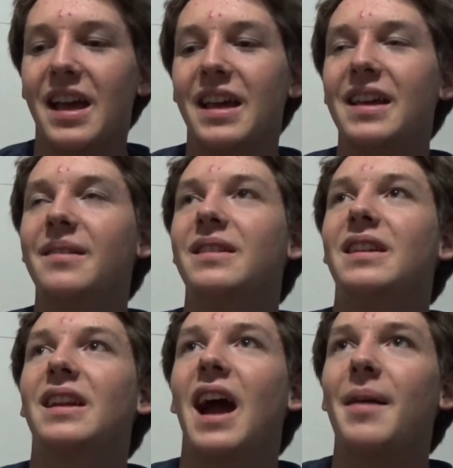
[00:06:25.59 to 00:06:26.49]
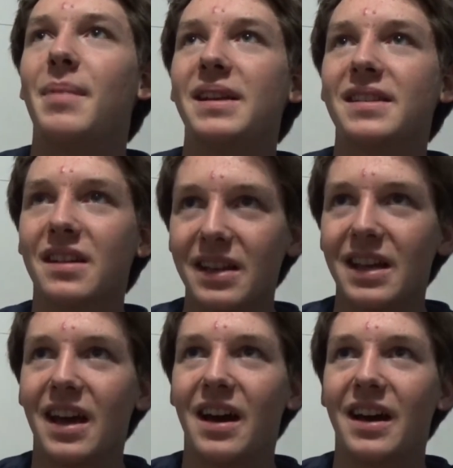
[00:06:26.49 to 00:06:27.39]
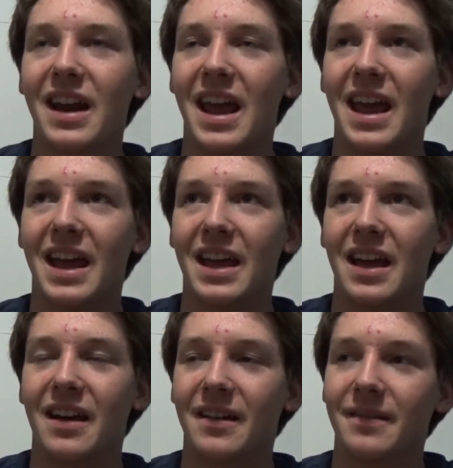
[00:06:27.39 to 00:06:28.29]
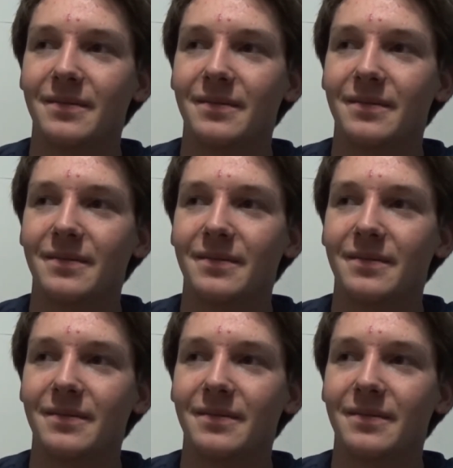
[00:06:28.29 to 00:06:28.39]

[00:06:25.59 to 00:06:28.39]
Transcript: It, I basically got a uh,